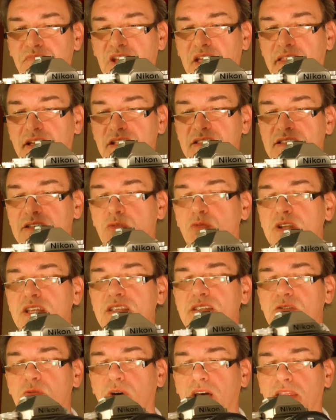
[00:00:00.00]
that's the
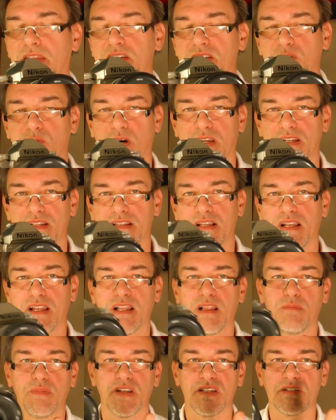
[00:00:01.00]
reason why this one is a
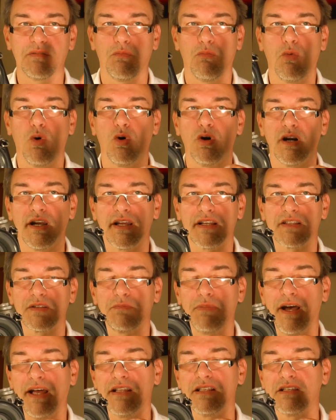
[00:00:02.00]
little bit more
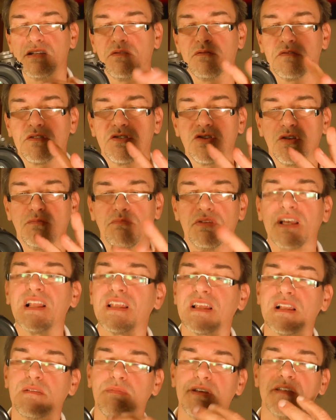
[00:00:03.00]
expensive. It should be a
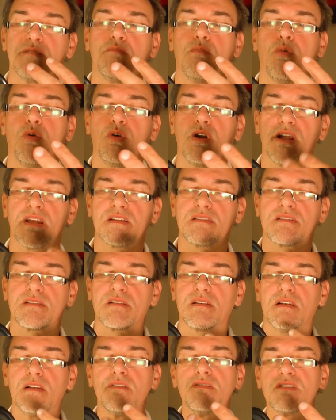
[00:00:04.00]
little bit more
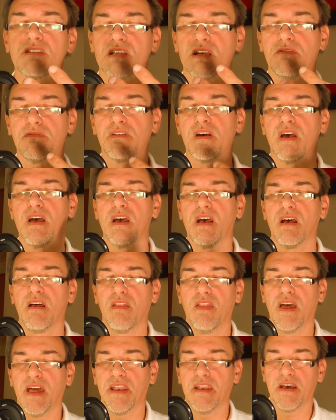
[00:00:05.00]
exclusive
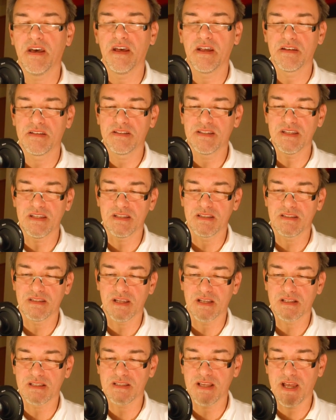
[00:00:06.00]
than a
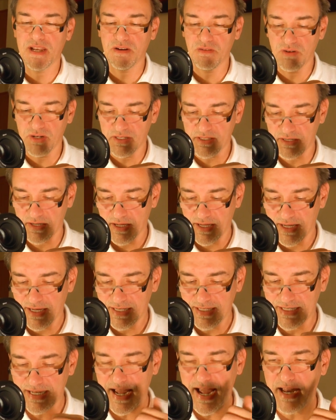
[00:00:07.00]

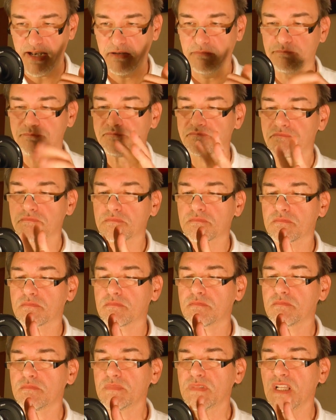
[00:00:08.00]
D610.
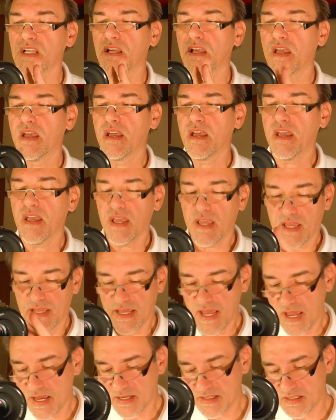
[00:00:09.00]

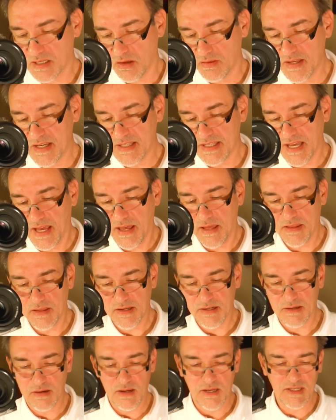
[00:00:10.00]
Yeah, so these are
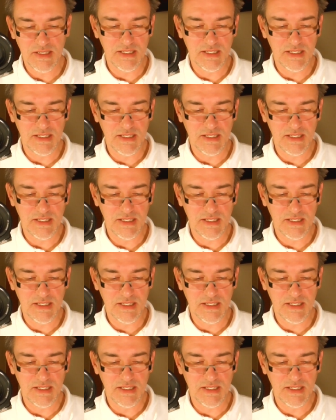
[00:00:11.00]
the